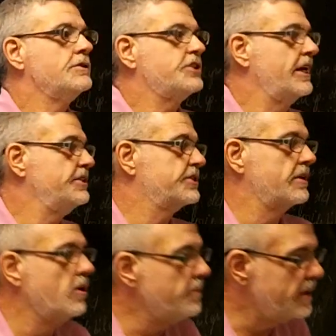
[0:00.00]
change
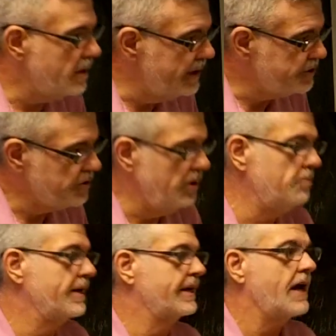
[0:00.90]
the nomenclature.
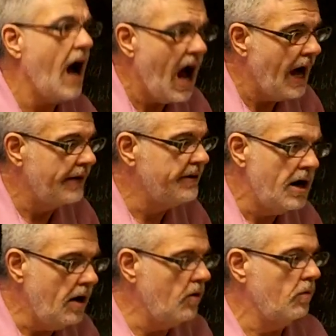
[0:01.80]
Oh my God,
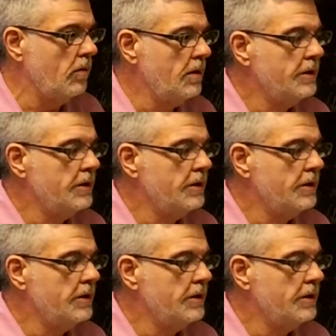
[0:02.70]
no!